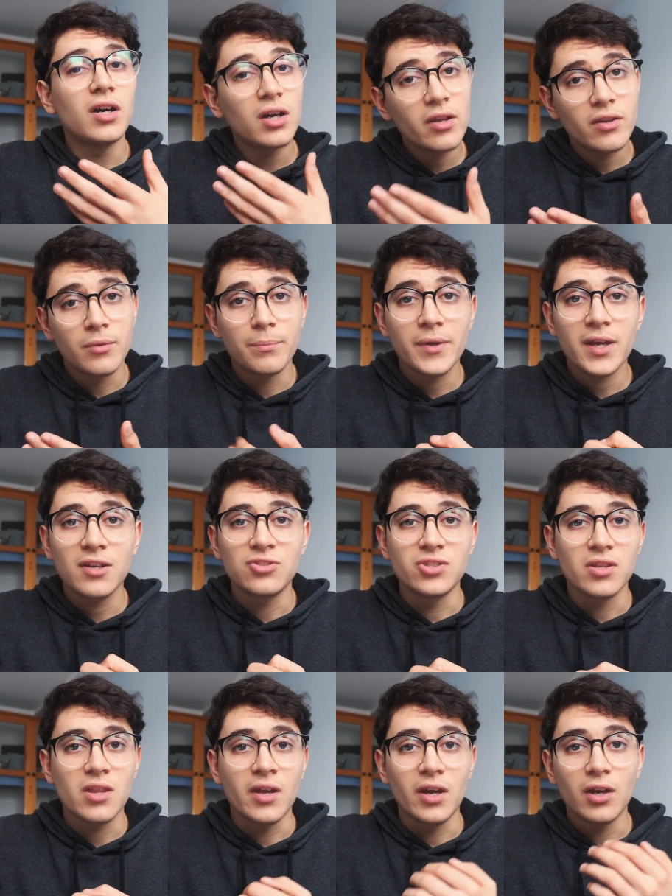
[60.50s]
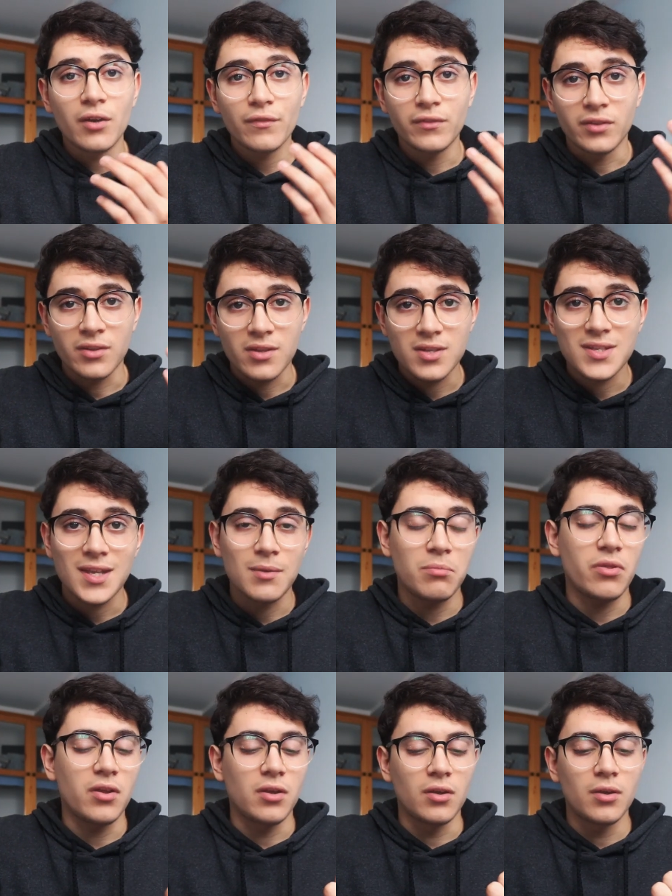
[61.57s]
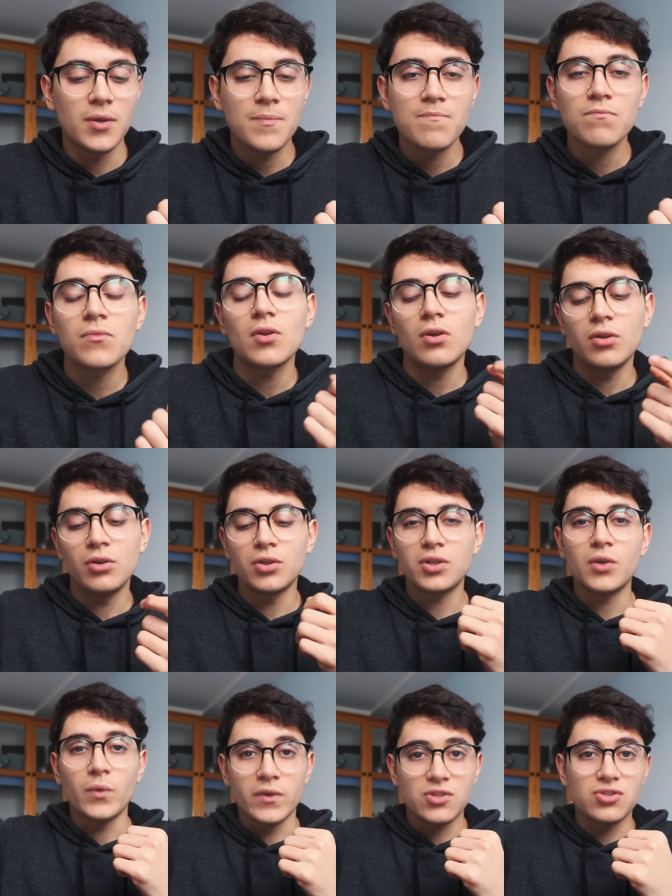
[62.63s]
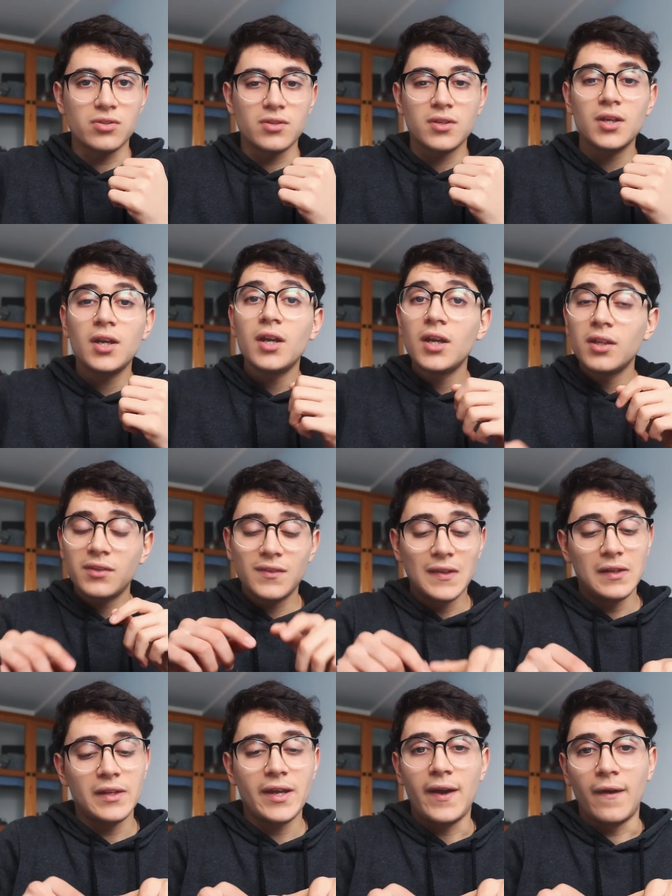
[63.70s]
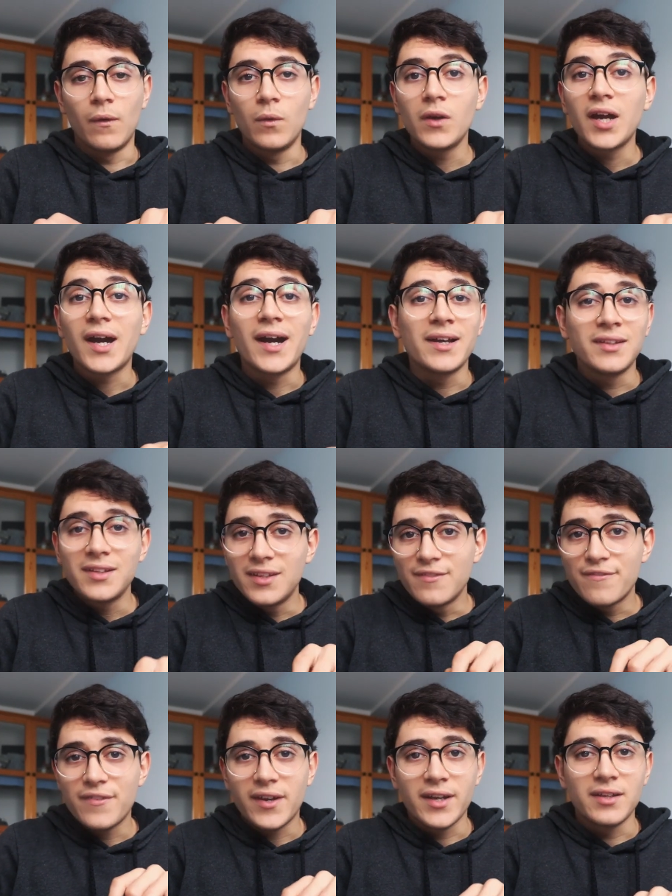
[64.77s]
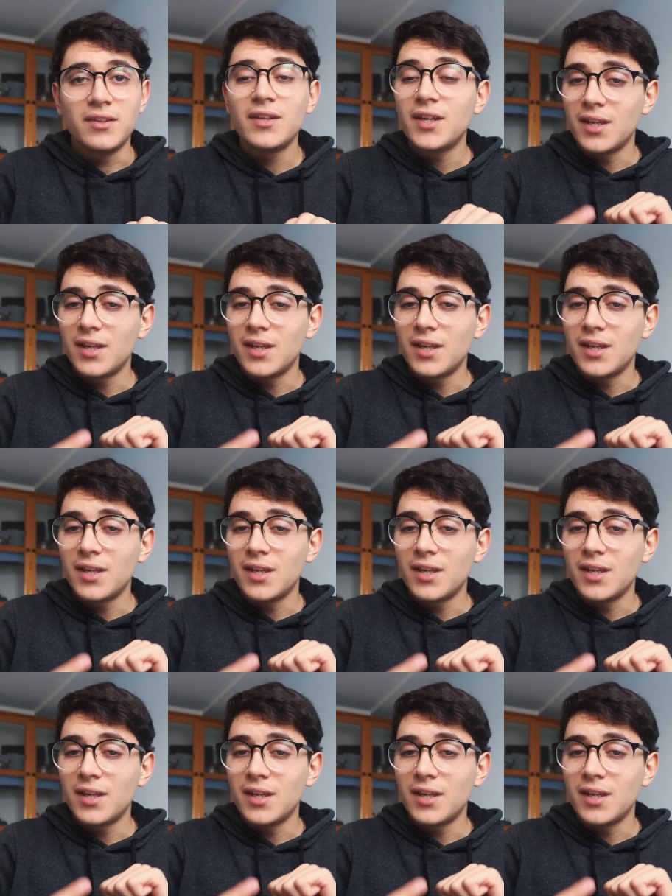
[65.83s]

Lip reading: other packages that offer the same thing? Good question. Till now, I didn't find